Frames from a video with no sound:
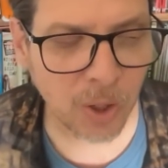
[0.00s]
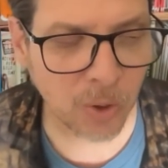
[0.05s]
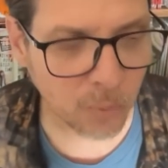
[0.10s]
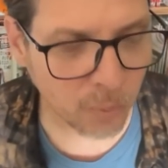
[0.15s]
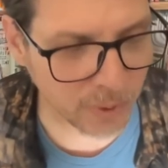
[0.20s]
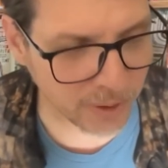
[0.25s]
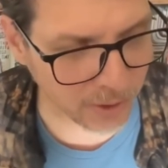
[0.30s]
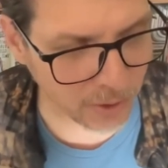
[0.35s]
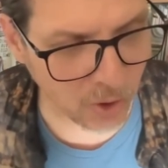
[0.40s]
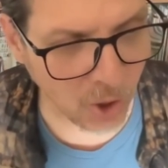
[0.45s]

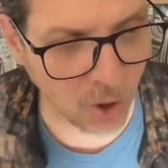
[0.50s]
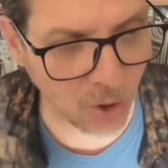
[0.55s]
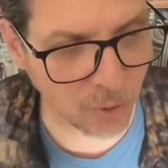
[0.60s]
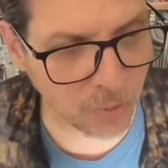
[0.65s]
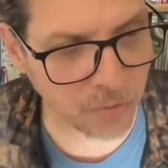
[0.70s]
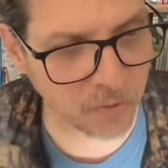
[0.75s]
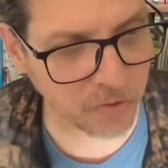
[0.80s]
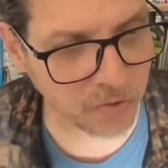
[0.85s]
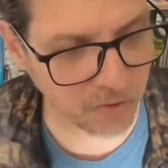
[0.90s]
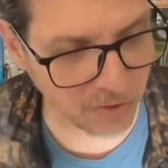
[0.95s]
We can all
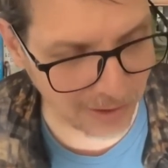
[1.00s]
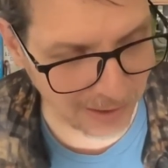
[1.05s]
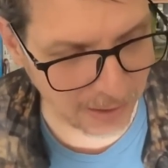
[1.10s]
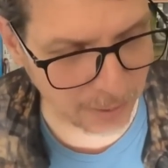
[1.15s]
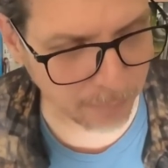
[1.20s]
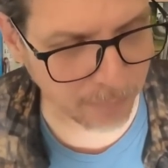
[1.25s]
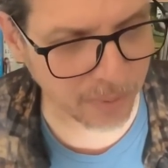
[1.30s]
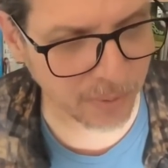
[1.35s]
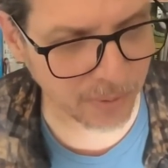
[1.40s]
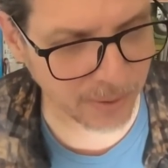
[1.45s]

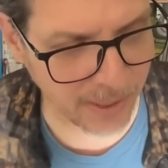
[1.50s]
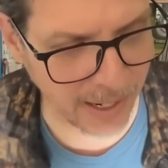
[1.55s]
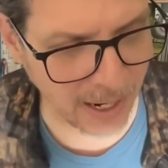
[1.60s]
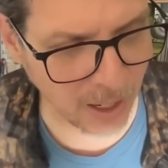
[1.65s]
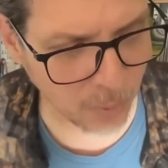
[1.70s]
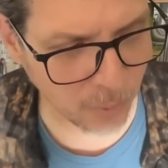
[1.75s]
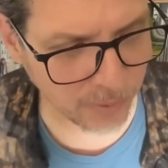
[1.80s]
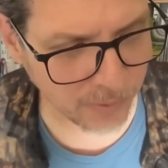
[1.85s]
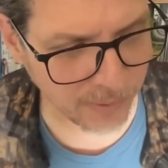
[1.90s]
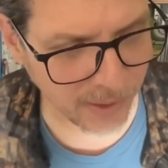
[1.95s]
slip
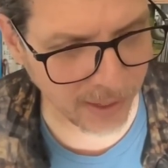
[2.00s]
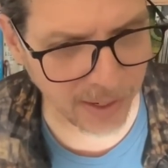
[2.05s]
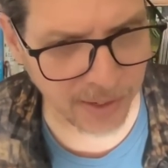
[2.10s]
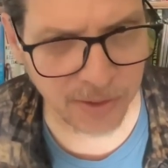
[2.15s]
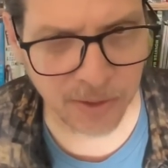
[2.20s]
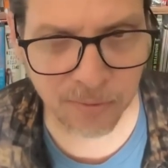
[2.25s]
now and then.